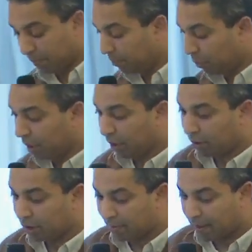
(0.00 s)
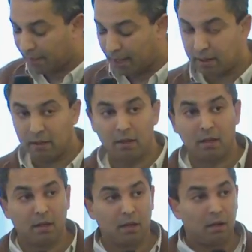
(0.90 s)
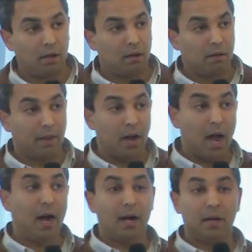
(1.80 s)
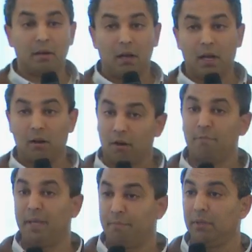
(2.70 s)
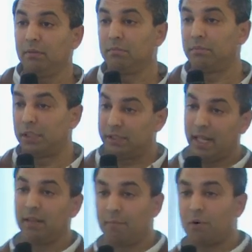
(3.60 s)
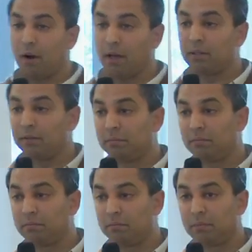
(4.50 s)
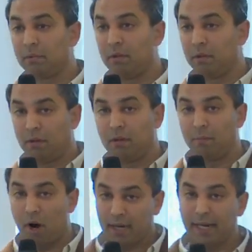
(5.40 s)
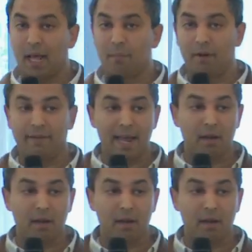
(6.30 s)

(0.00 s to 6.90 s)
be brutally honest about that. They hired a lot of people to sell their product. The market had a bit of a